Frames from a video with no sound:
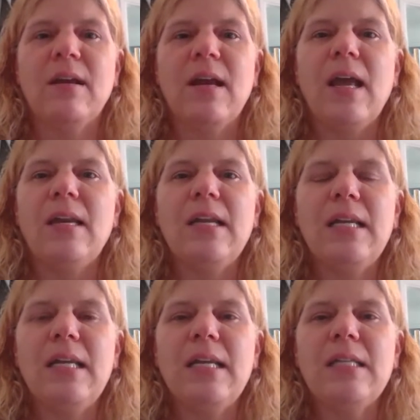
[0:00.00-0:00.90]
and it
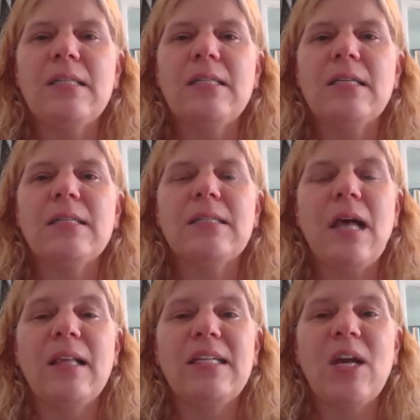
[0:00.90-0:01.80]
needs
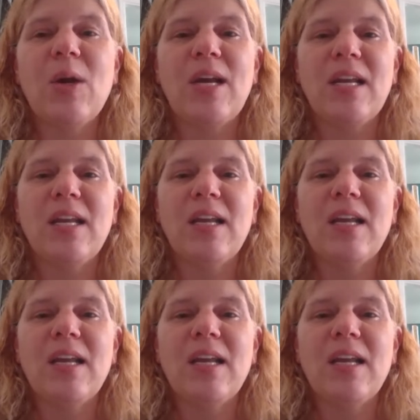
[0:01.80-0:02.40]
solidarity.